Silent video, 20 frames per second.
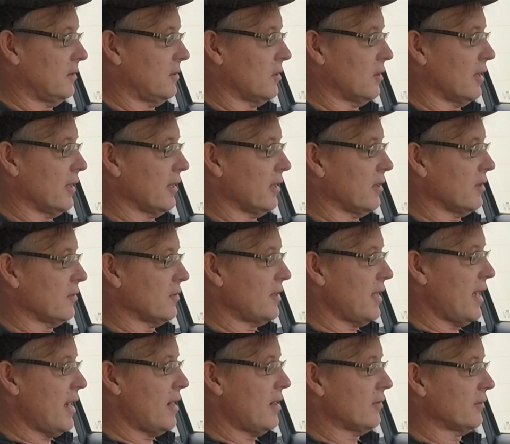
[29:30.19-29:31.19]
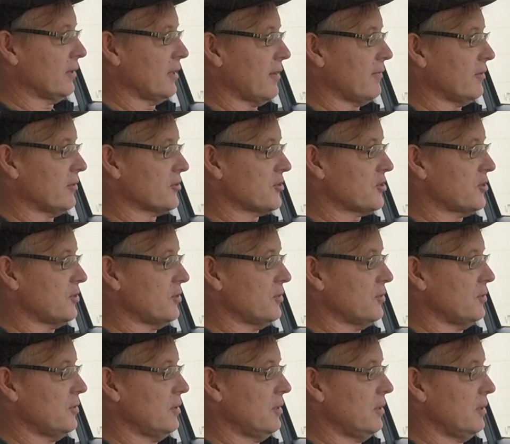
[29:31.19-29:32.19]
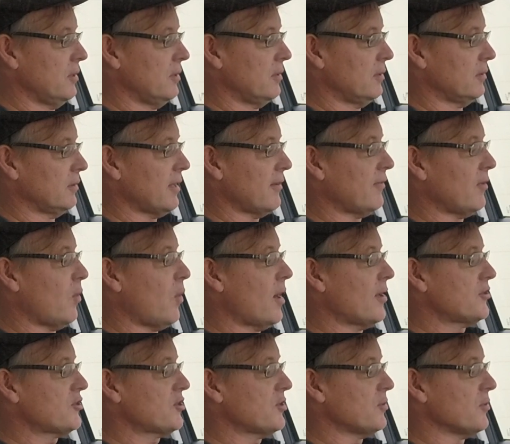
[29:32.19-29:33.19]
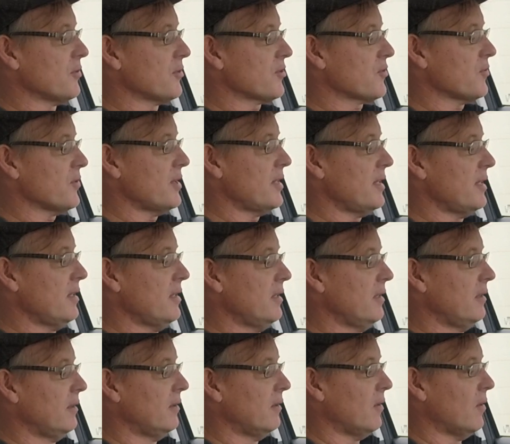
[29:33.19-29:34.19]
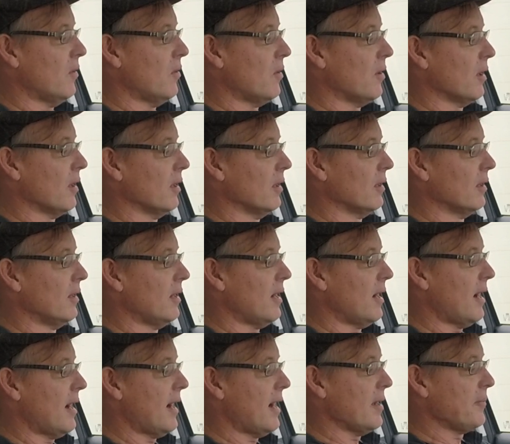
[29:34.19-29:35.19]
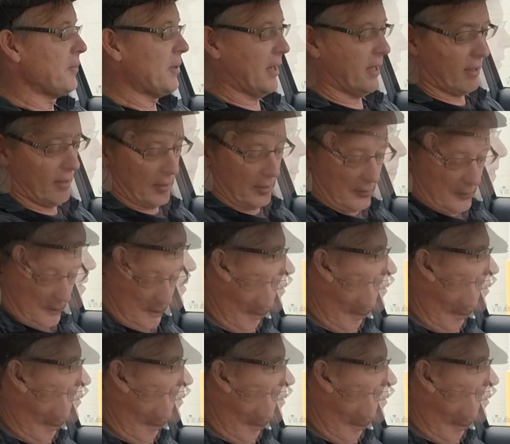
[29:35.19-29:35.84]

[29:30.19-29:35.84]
or I can go down level 1, 2, or 3, or I pedal.